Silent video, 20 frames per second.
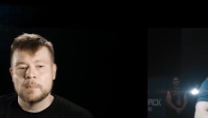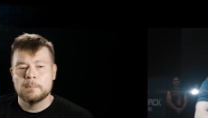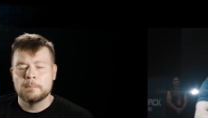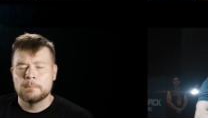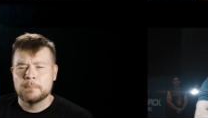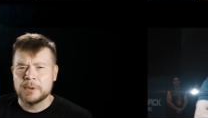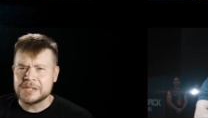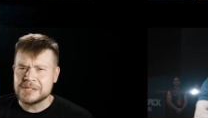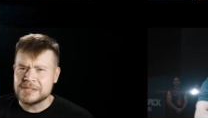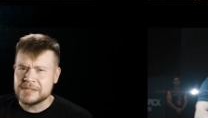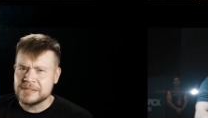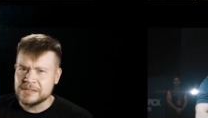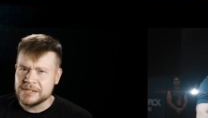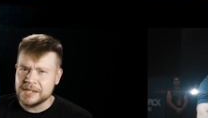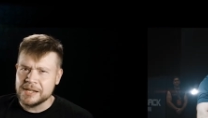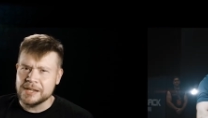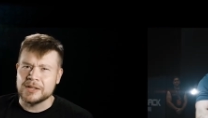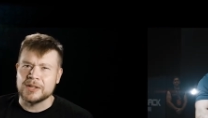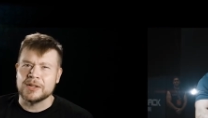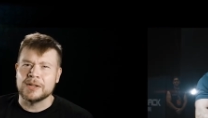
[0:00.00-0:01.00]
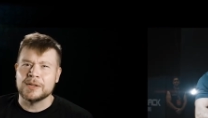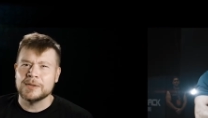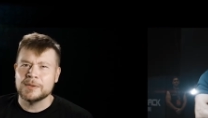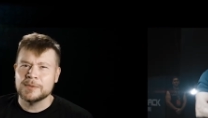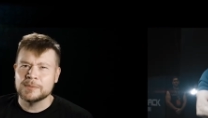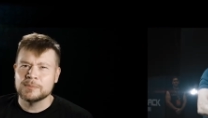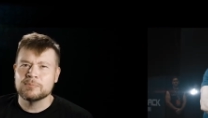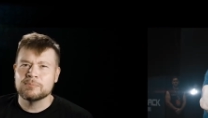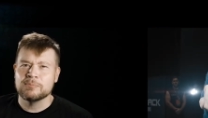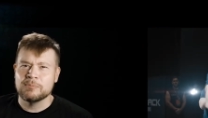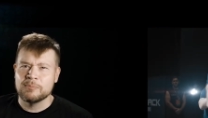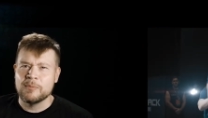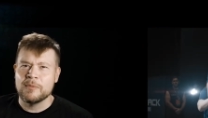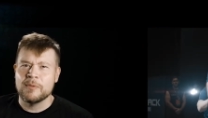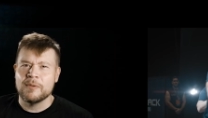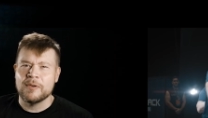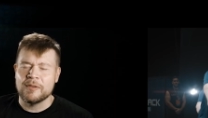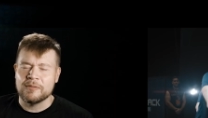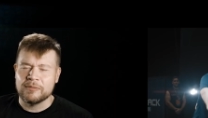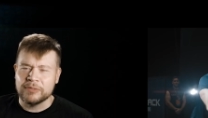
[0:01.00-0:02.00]
But still,
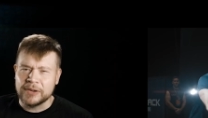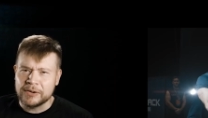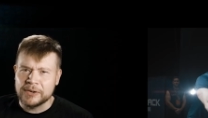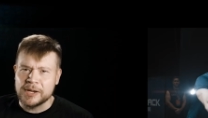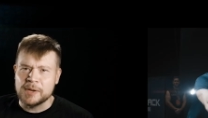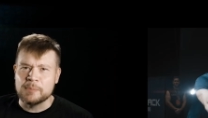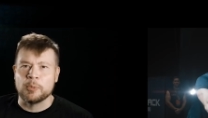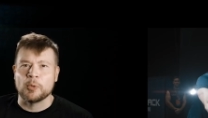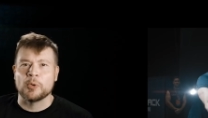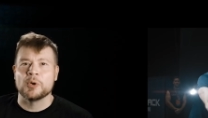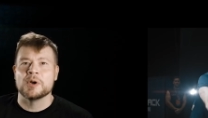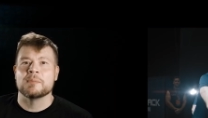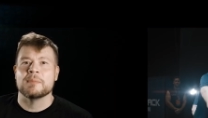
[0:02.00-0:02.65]
very important